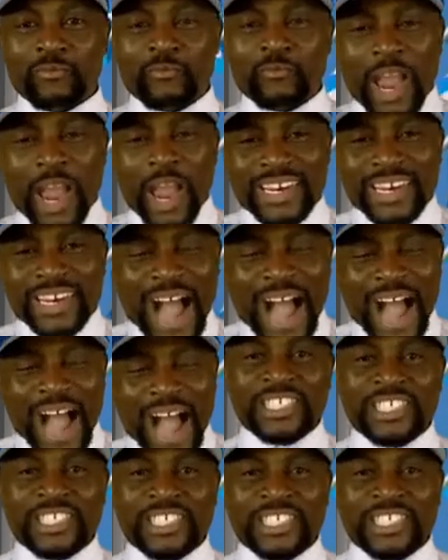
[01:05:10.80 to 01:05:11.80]
for
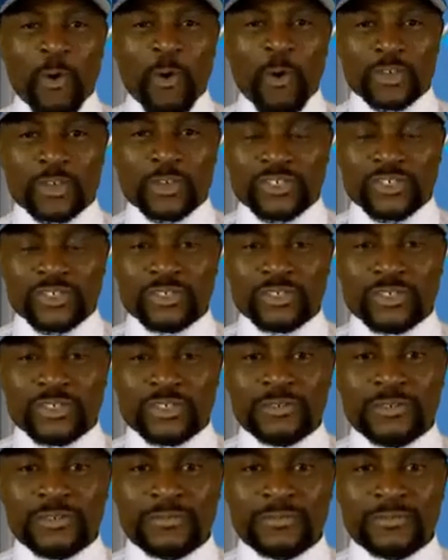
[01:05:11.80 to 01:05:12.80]
enlarge this
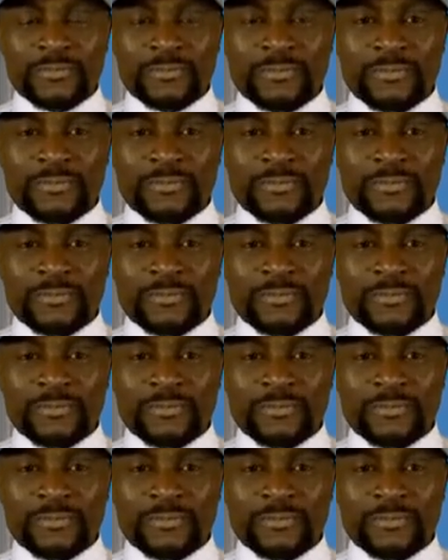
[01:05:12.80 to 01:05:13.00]
force,